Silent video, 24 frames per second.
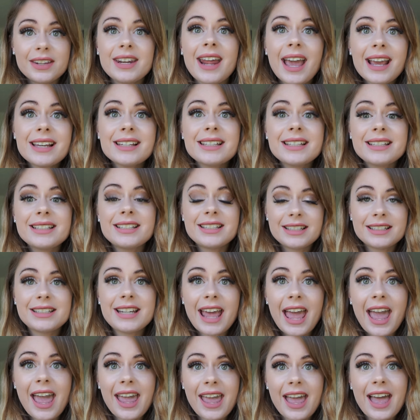the next
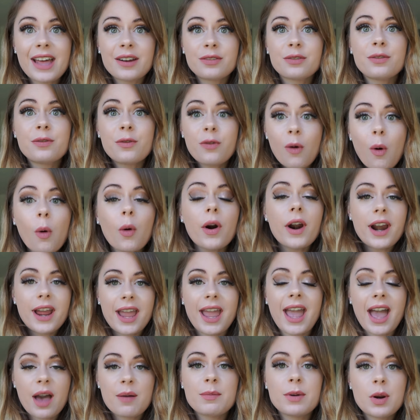day at 4
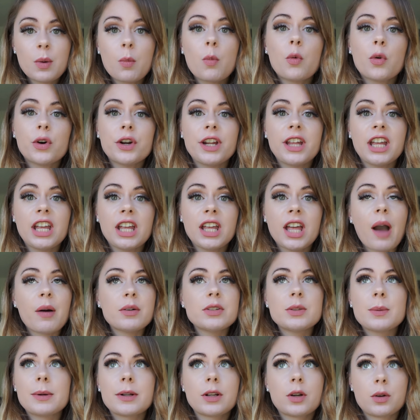a.m. in the morning, I
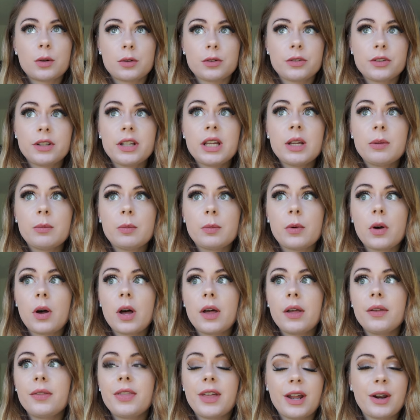was about to go to sleep,
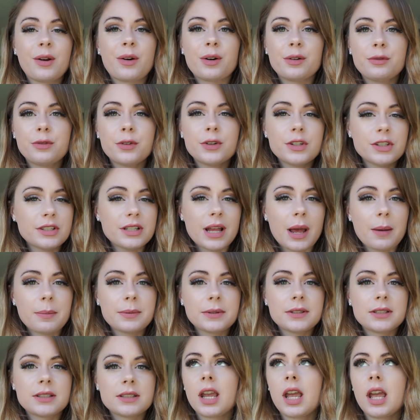then I heard
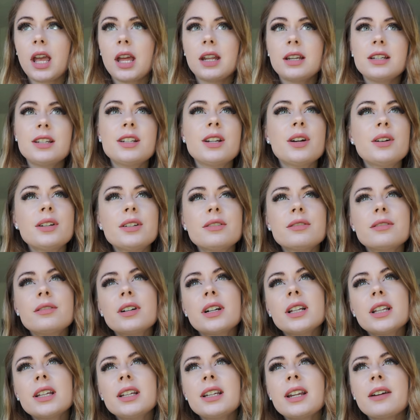footsteps. And you know, you
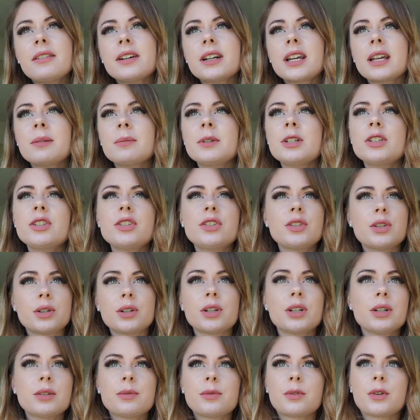really never can be
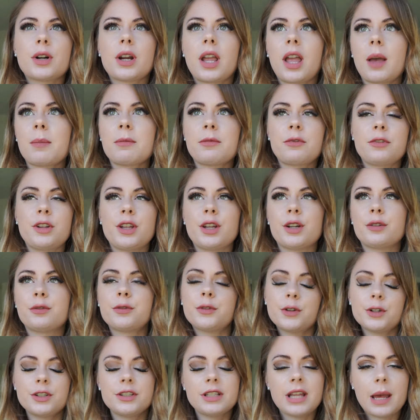sure at 4 a.m. if you hear
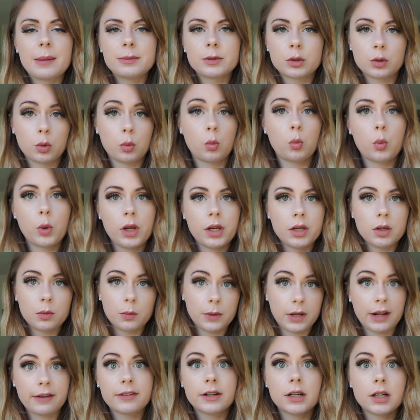footsteps or the wind or
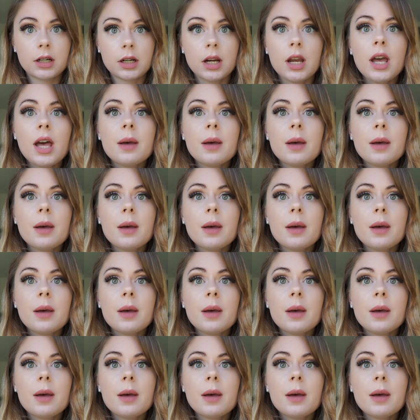whatever,